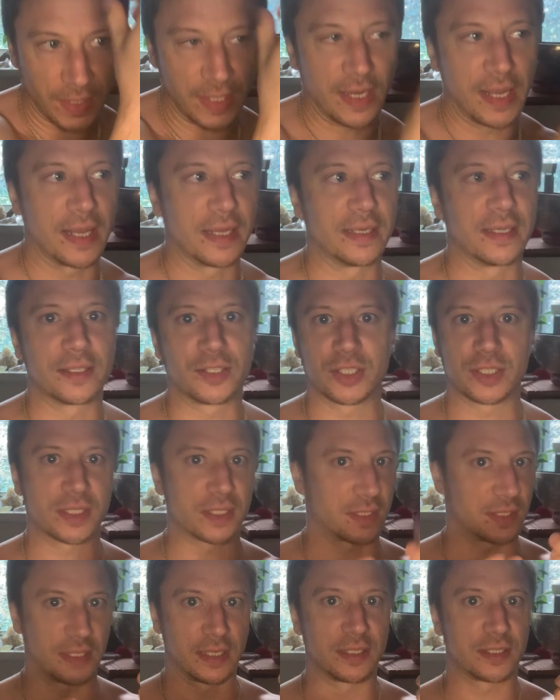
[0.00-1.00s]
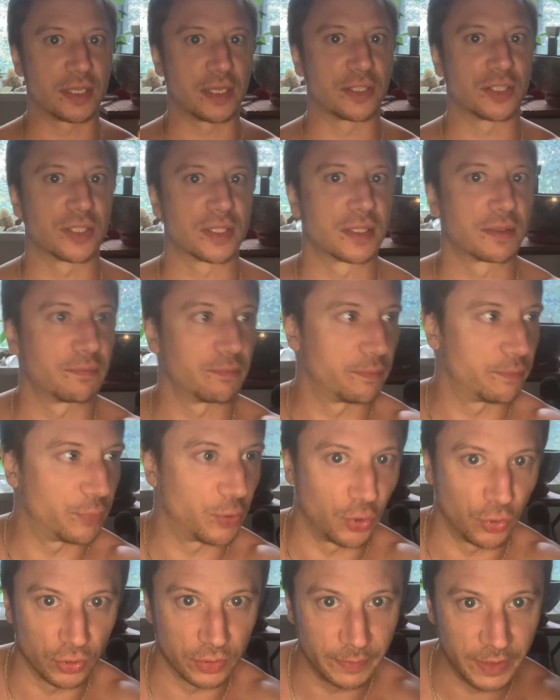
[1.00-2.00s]
and it just
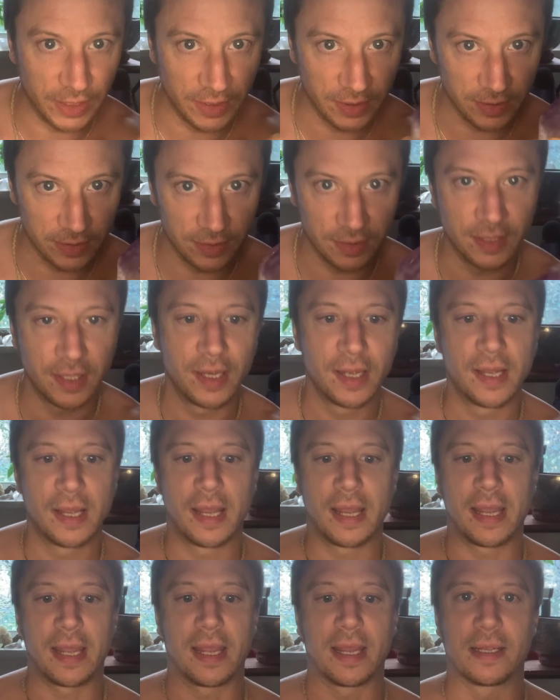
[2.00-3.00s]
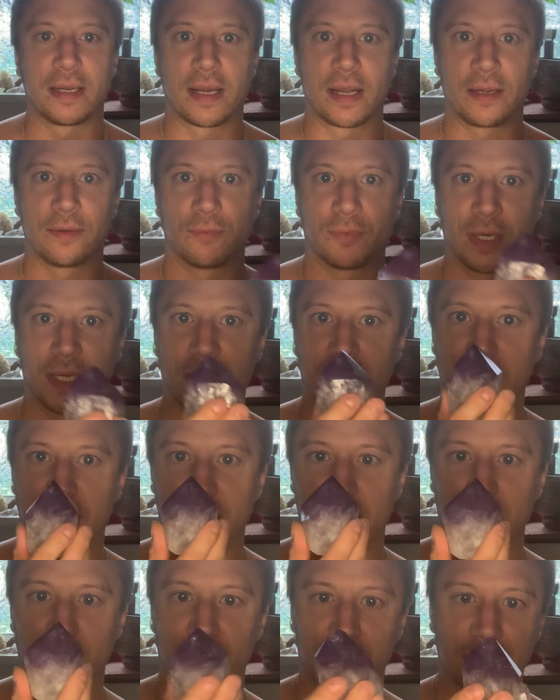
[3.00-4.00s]
pulled me in. And I went and
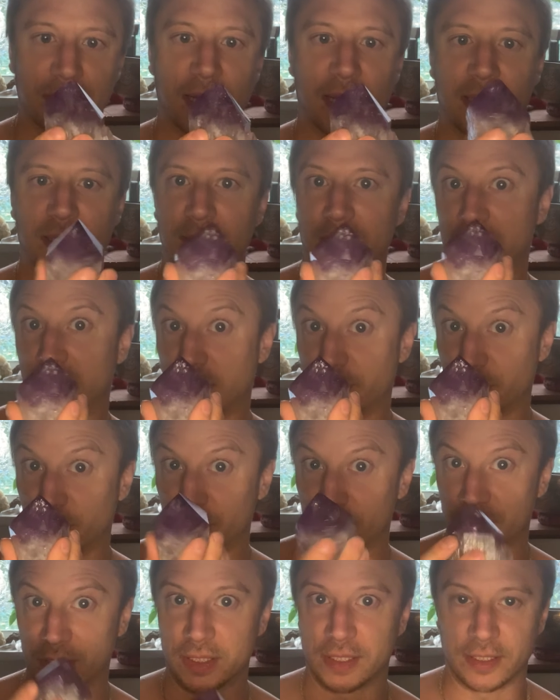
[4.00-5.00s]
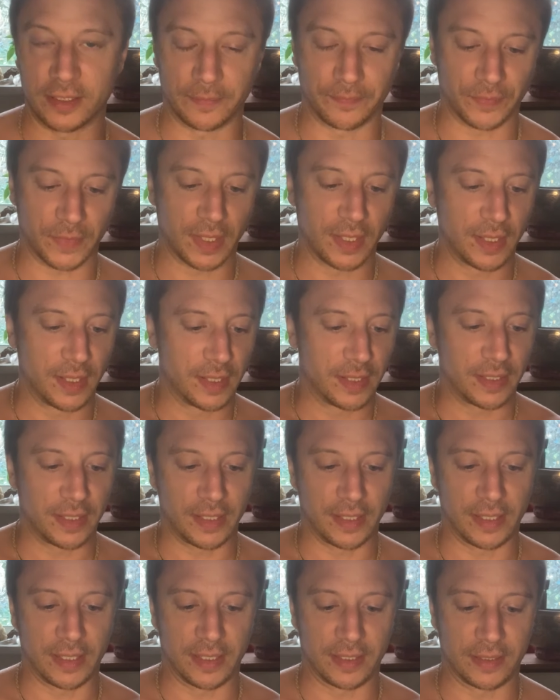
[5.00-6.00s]
I looked at it and I purchased it.
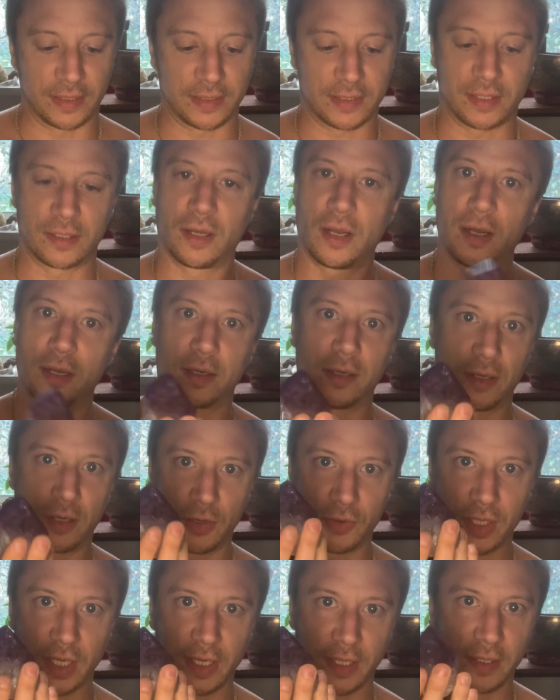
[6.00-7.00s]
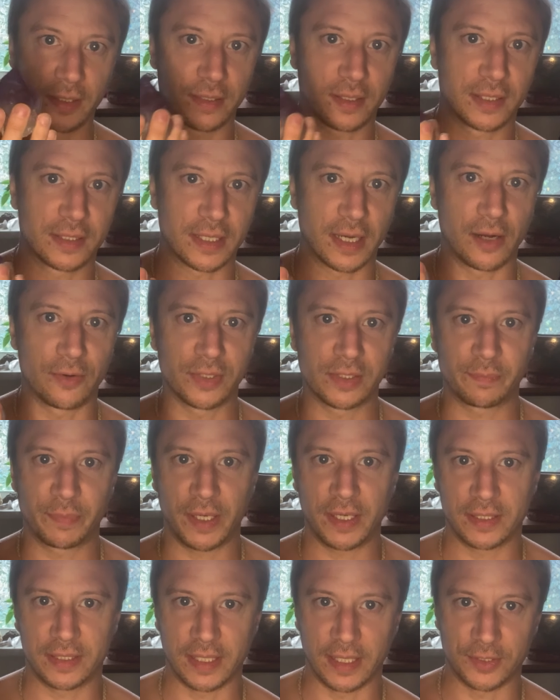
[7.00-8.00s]
And I said, okay. Because I always
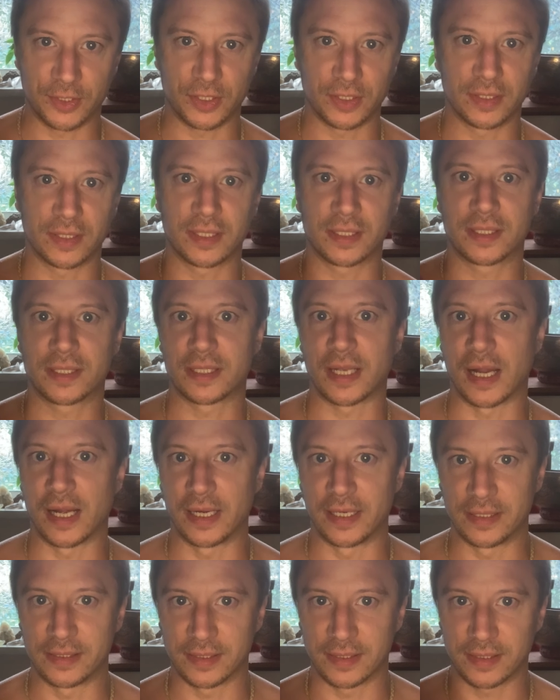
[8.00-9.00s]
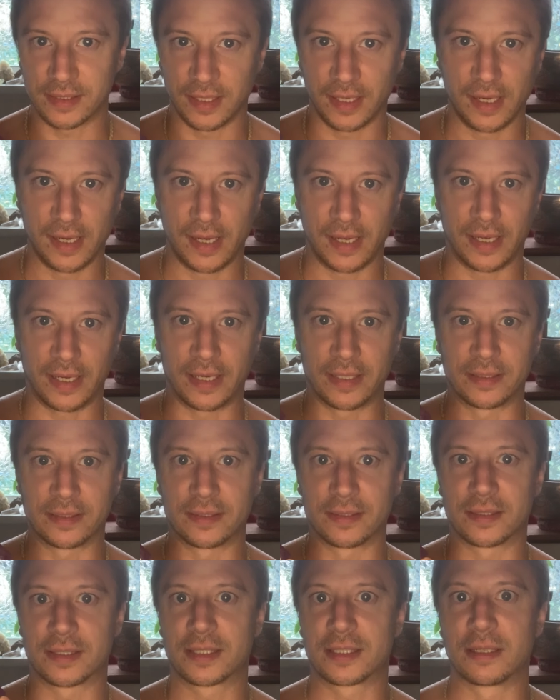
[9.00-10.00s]
pay attention to signs
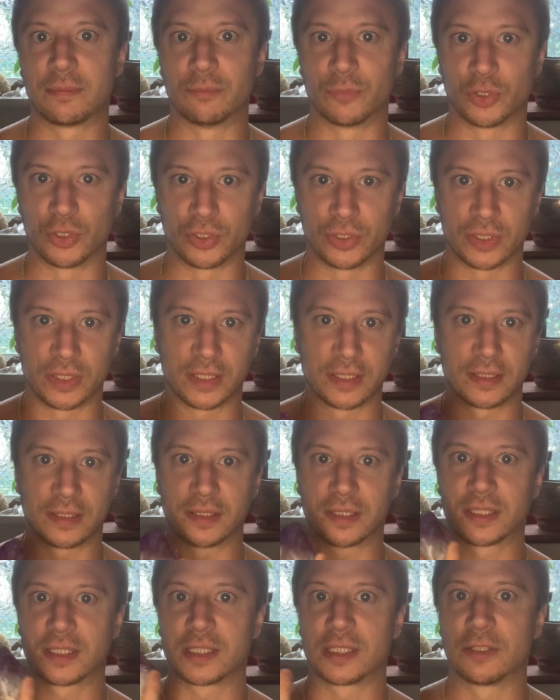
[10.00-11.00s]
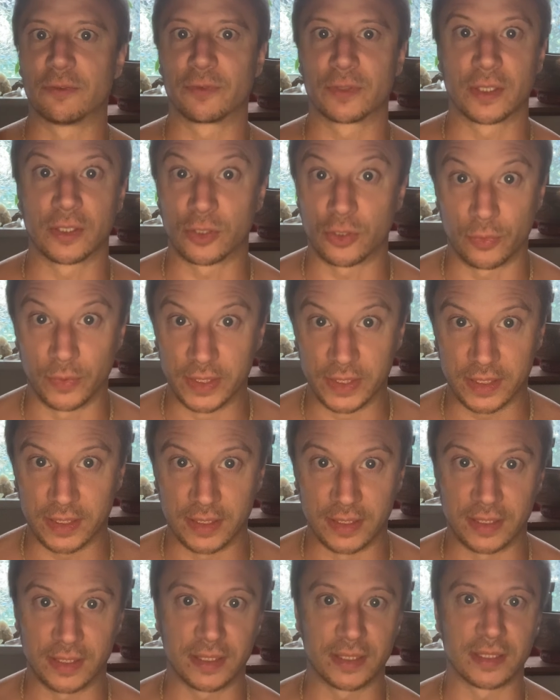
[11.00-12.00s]
and symbols and significant
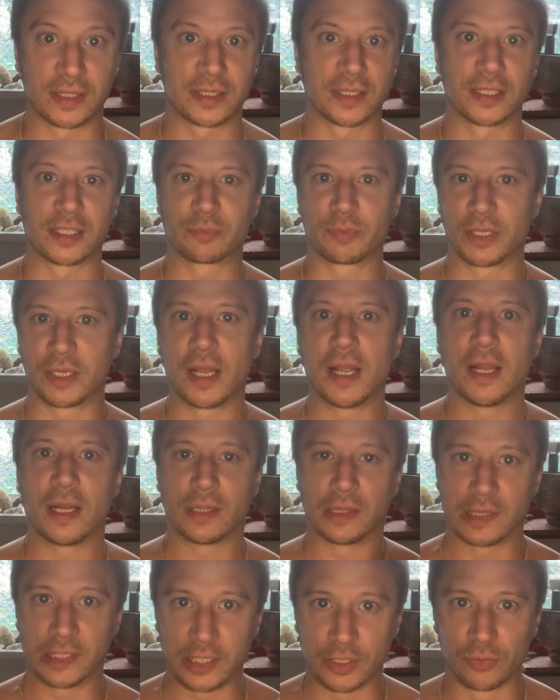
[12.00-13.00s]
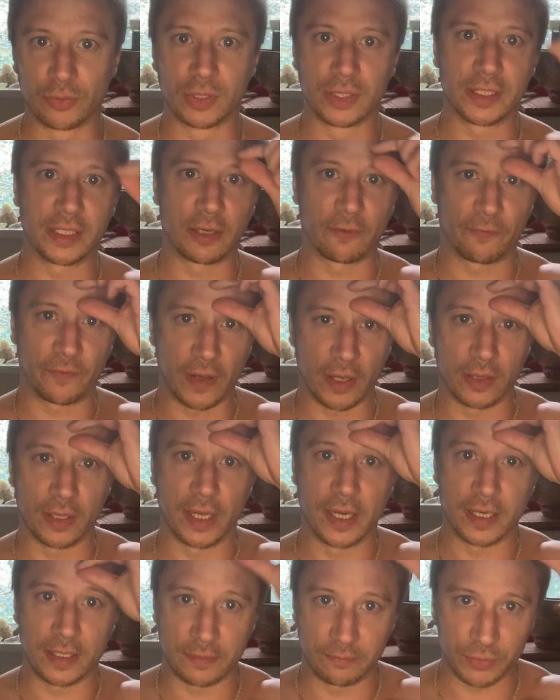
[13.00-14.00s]
coincidences and things. But literally, it felt
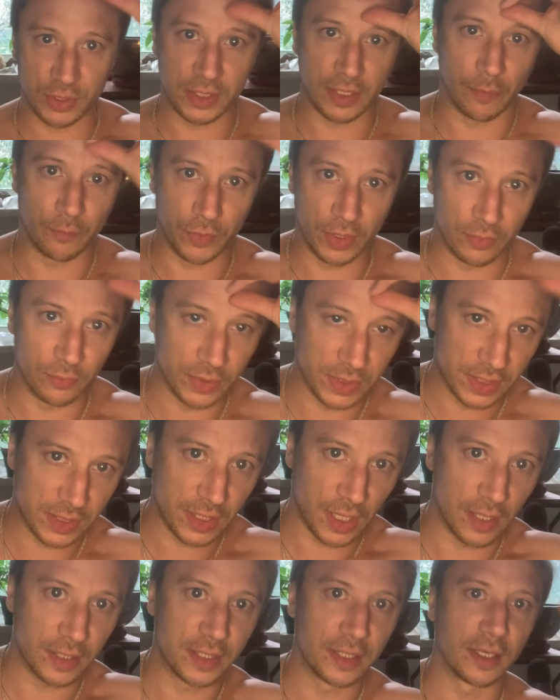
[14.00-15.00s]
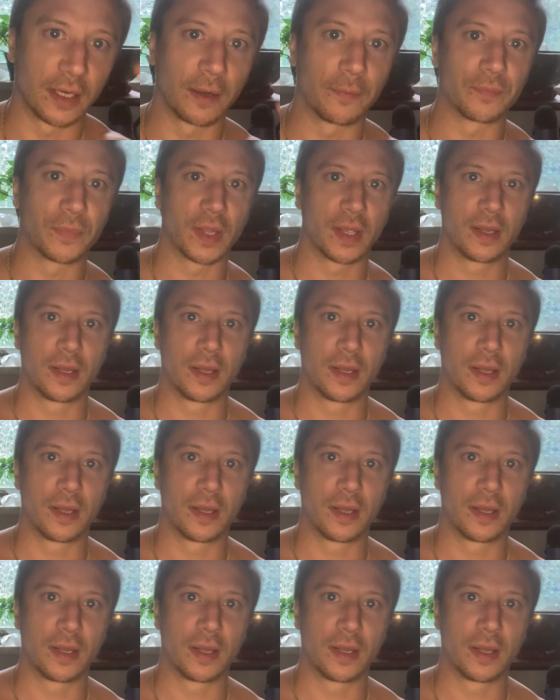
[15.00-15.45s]
like something was tugging